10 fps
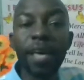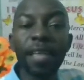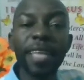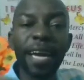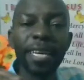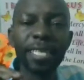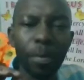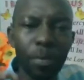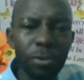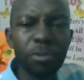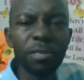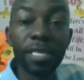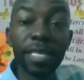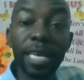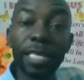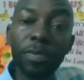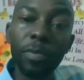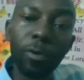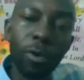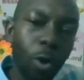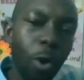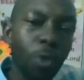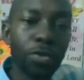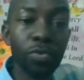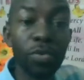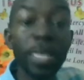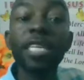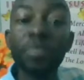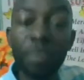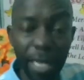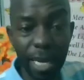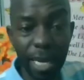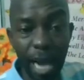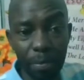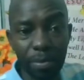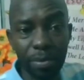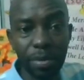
There is a process that people go through in breaking up.